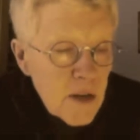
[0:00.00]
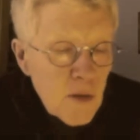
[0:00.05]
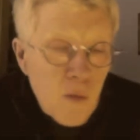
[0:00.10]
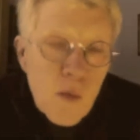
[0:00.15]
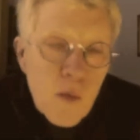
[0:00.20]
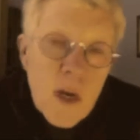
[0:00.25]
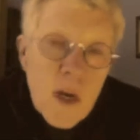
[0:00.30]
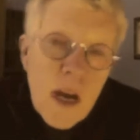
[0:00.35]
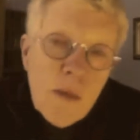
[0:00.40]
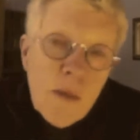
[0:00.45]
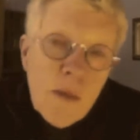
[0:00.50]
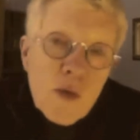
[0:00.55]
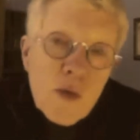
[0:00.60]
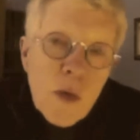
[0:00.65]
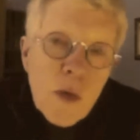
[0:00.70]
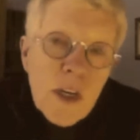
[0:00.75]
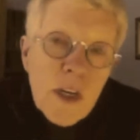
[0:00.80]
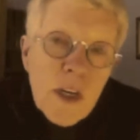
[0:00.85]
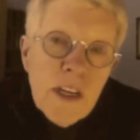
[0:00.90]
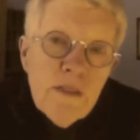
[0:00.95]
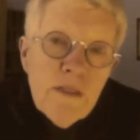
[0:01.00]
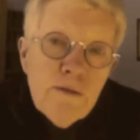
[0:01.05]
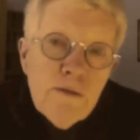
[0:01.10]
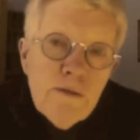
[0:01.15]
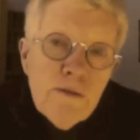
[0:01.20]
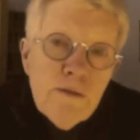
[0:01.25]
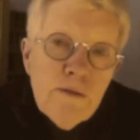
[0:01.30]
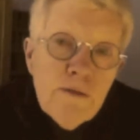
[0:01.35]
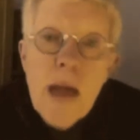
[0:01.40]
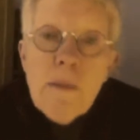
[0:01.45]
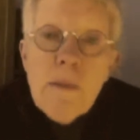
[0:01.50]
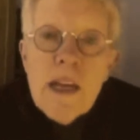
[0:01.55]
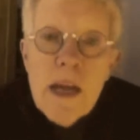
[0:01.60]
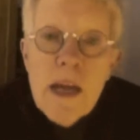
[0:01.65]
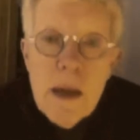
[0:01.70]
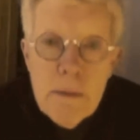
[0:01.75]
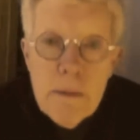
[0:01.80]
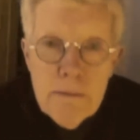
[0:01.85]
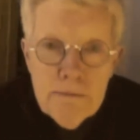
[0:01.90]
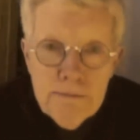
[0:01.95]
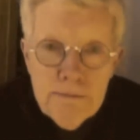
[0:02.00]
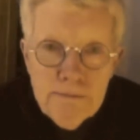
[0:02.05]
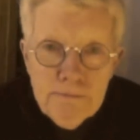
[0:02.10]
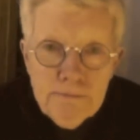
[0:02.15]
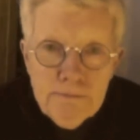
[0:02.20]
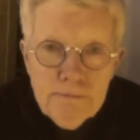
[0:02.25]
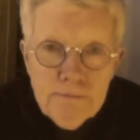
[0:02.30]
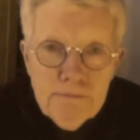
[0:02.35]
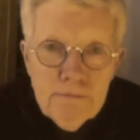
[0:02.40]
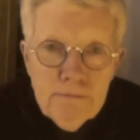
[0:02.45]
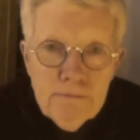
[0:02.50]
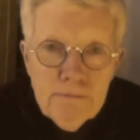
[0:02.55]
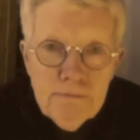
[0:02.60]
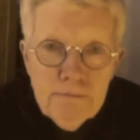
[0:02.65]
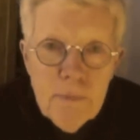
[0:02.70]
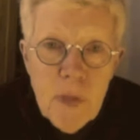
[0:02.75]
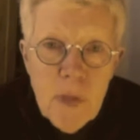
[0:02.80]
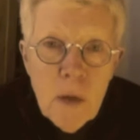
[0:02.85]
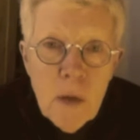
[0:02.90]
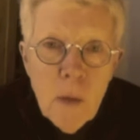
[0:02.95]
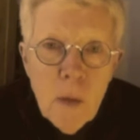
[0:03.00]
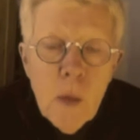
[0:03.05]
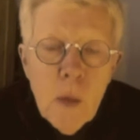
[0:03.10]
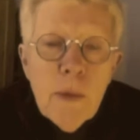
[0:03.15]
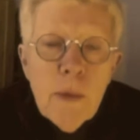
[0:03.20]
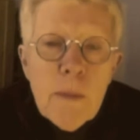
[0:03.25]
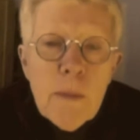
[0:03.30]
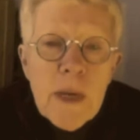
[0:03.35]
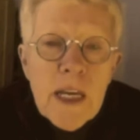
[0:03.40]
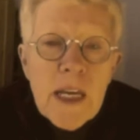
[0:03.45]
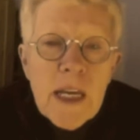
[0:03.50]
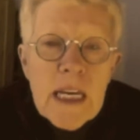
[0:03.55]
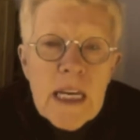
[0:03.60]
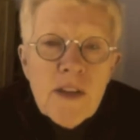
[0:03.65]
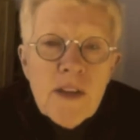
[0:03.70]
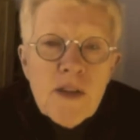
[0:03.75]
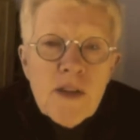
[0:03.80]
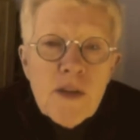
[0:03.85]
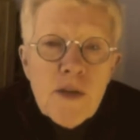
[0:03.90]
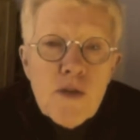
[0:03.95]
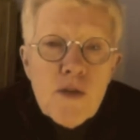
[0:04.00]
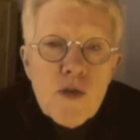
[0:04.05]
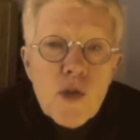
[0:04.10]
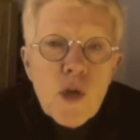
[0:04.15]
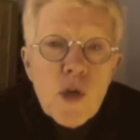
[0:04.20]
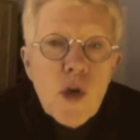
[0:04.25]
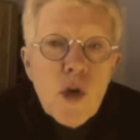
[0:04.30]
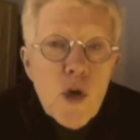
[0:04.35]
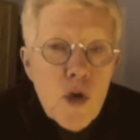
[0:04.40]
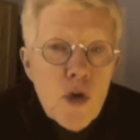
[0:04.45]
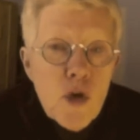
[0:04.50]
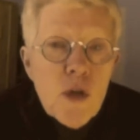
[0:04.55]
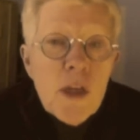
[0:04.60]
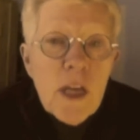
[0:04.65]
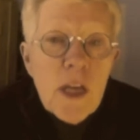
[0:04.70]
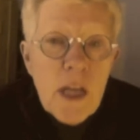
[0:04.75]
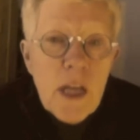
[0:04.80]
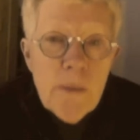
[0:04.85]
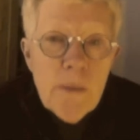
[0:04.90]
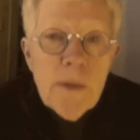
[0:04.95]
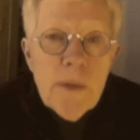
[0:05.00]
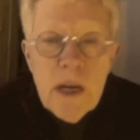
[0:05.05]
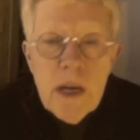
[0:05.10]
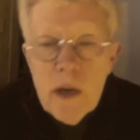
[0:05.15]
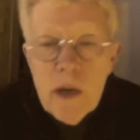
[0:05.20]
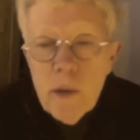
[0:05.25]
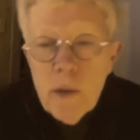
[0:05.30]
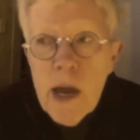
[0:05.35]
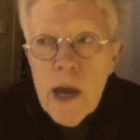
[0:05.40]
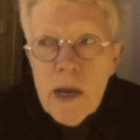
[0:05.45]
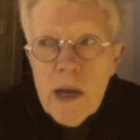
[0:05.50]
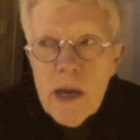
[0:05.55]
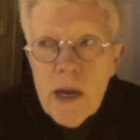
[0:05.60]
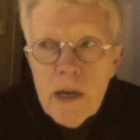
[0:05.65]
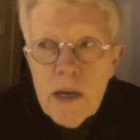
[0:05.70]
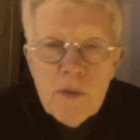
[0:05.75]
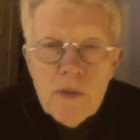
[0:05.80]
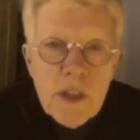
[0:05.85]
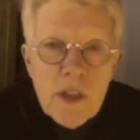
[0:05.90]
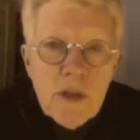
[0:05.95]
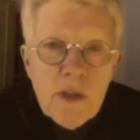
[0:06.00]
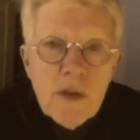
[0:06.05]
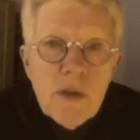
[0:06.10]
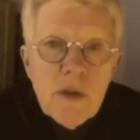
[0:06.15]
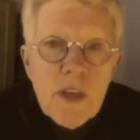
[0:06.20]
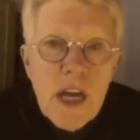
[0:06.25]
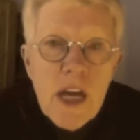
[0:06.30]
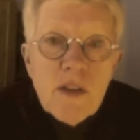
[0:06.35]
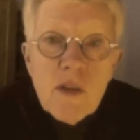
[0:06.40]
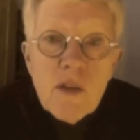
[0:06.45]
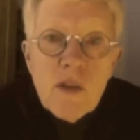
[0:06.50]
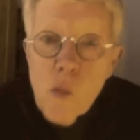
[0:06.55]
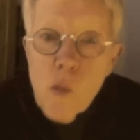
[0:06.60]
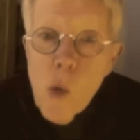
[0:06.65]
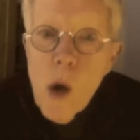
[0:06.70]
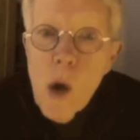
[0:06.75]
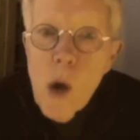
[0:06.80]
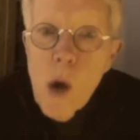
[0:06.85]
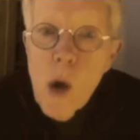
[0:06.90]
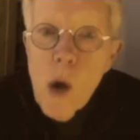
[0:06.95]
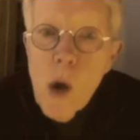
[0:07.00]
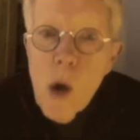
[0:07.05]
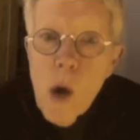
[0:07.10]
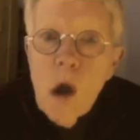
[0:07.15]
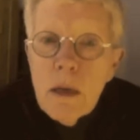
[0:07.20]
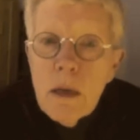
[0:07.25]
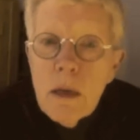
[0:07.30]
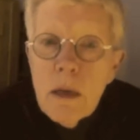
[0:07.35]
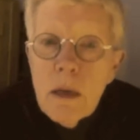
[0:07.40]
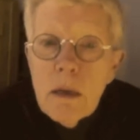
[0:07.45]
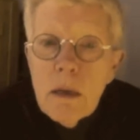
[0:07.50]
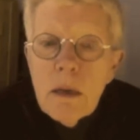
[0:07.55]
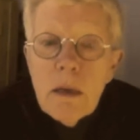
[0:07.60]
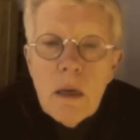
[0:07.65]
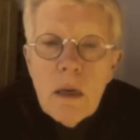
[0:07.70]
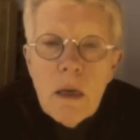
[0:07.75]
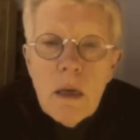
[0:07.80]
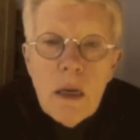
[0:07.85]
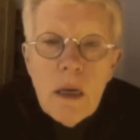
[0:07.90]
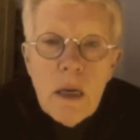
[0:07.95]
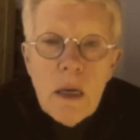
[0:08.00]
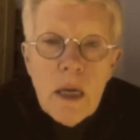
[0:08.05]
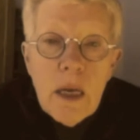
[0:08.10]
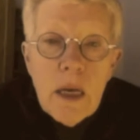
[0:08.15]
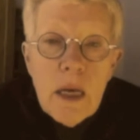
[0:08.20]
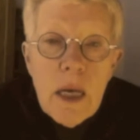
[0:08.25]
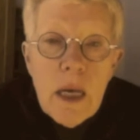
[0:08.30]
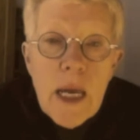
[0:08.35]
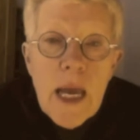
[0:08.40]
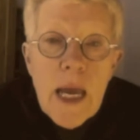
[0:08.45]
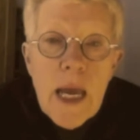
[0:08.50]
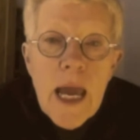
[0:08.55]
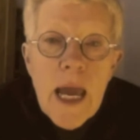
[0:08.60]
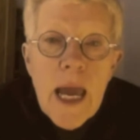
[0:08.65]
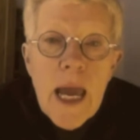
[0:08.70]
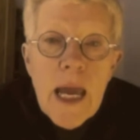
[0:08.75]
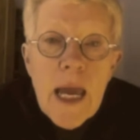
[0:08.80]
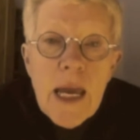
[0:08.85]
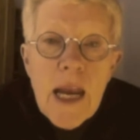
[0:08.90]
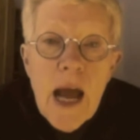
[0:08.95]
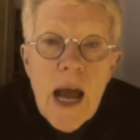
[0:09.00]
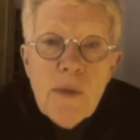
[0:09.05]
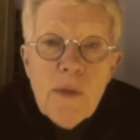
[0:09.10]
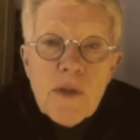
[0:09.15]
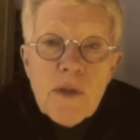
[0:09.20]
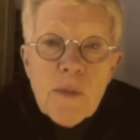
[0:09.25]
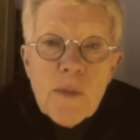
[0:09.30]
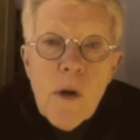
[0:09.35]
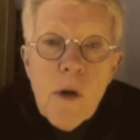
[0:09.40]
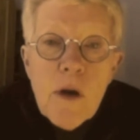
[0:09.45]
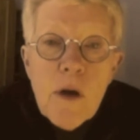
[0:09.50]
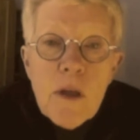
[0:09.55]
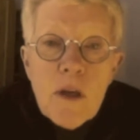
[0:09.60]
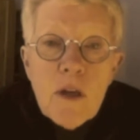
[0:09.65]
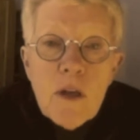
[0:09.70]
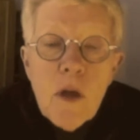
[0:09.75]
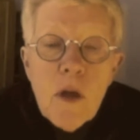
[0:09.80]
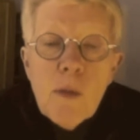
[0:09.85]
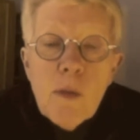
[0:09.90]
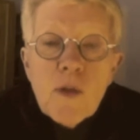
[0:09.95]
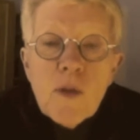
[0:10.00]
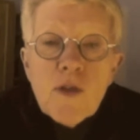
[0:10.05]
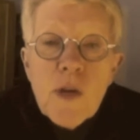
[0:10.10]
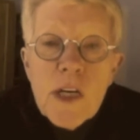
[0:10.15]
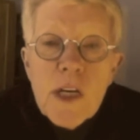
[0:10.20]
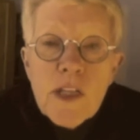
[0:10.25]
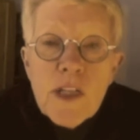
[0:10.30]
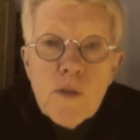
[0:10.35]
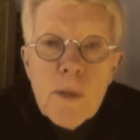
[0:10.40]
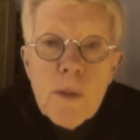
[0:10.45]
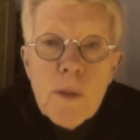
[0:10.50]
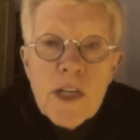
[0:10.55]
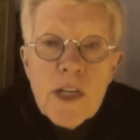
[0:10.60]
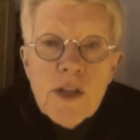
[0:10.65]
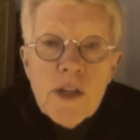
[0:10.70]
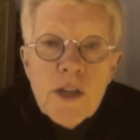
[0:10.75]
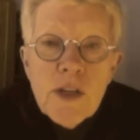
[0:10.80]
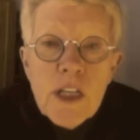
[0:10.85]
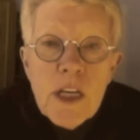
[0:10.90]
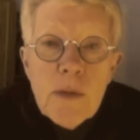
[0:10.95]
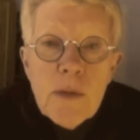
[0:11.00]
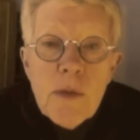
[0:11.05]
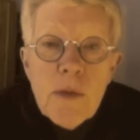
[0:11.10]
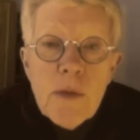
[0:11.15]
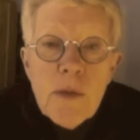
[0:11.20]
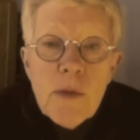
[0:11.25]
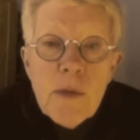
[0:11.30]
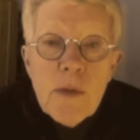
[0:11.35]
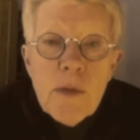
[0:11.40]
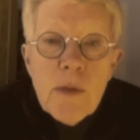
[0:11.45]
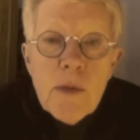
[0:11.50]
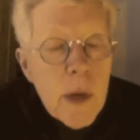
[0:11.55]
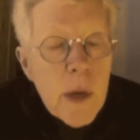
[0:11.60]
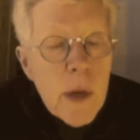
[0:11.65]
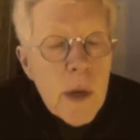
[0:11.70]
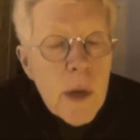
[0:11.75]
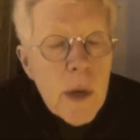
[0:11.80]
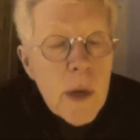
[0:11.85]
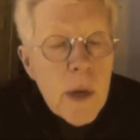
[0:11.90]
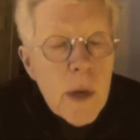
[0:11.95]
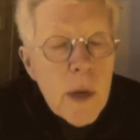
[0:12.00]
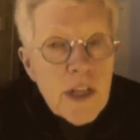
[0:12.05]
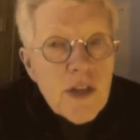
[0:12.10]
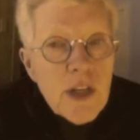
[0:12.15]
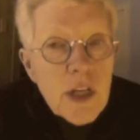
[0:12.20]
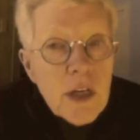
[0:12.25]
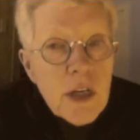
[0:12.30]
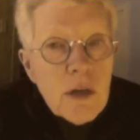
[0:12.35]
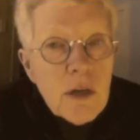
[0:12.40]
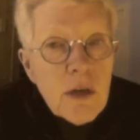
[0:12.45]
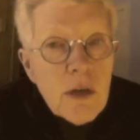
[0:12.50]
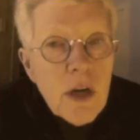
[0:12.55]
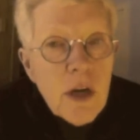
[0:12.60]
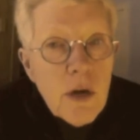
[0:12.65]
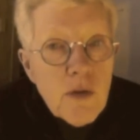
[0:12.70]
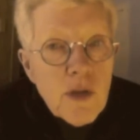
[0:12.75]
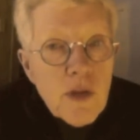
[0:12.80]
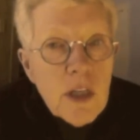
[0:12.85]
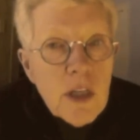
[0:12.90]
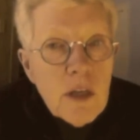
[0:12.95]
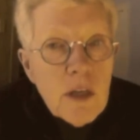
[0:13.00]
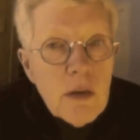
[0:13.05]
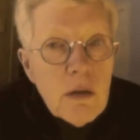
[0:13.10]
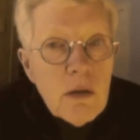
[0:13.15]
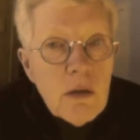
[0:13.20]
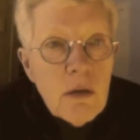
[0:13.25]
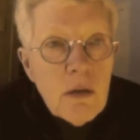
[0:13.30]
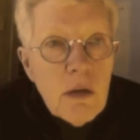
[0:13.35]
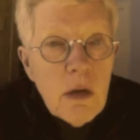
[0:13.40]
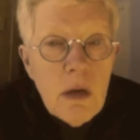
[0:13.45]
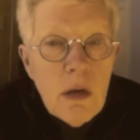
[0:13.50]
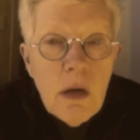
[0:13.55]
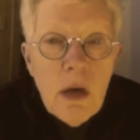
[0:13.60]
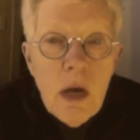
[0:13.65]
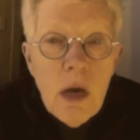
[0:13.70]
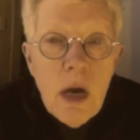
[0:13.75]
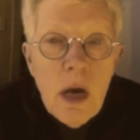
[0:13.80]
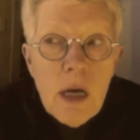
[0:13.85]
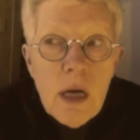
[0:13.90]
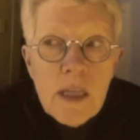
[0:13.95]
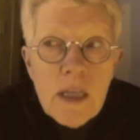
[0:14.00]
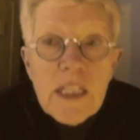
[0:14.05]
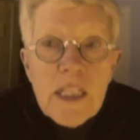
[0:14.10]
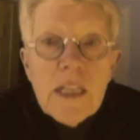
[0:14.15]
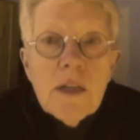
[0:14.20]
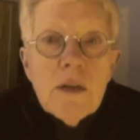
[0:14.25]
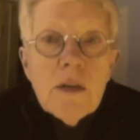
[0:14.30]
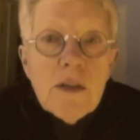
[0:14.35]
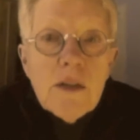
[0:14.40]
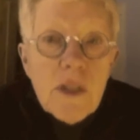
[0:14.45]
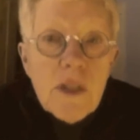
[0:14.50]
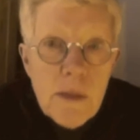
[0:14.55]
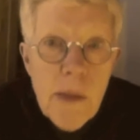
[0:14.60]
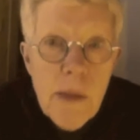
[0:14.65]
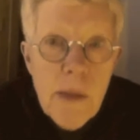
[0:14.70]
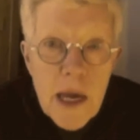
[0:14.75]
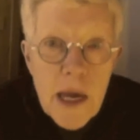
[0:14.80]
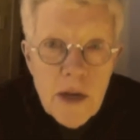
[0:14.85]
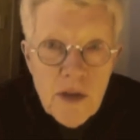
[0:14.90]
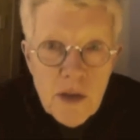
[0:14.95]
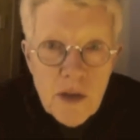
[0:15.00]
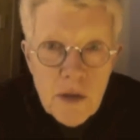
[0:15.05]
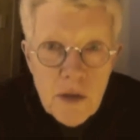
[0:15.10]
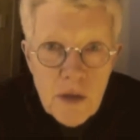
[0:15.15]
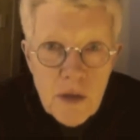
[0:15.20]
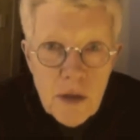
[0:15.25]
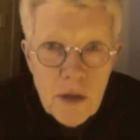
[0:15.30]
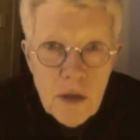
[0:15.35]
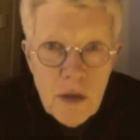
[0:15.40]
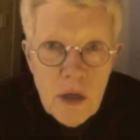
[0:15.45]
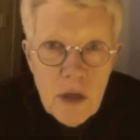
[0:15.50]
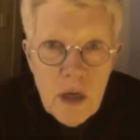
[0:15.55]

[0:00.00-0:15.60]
when I was working for IBM, we were beginning to turn the company around. It was in 2001. And I was part of the global transformation team. We were teaching coaching skills to managers.